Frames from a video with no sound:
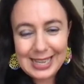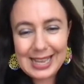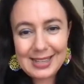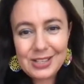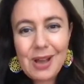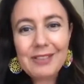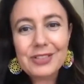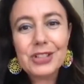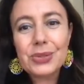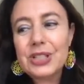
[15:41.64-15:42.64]
You
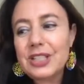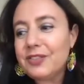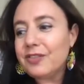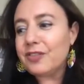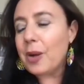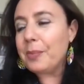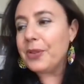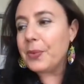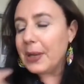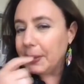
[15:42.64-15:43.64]
have to do it even from
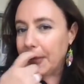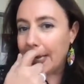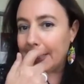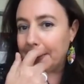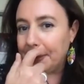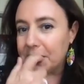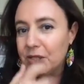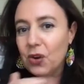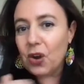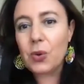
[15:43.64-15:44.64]
the way you edit,
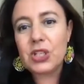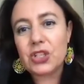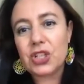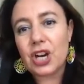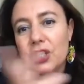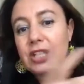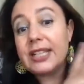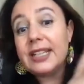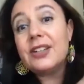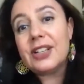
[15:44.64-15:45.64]
because you always start
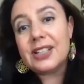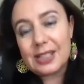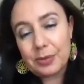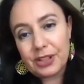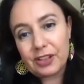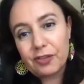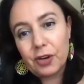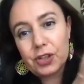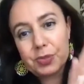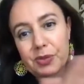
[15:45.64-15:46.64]
hearing something
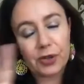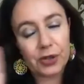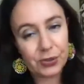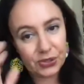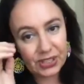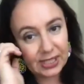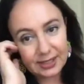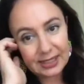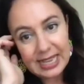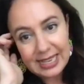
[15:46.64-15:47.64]
first before you see
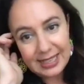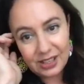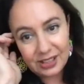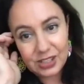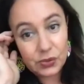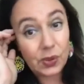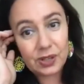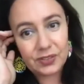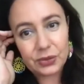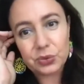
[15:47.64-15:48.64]
it. That's one
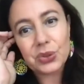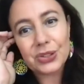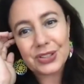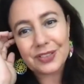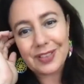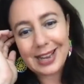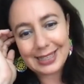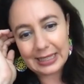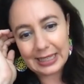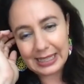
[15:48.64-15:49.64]
of the rules of
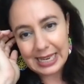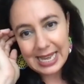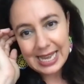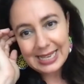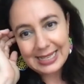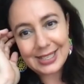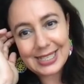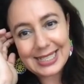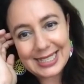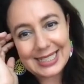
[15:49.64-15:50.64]
editing. There
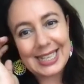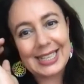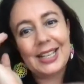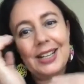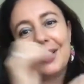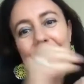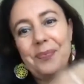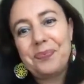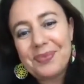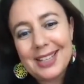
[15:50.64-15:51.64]
isn't like,
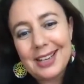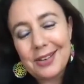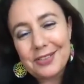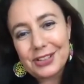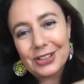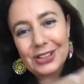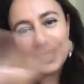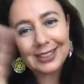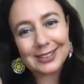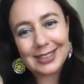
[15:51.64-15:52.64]
if you look
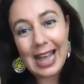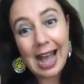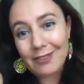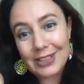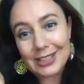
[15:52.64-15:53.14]
at Avid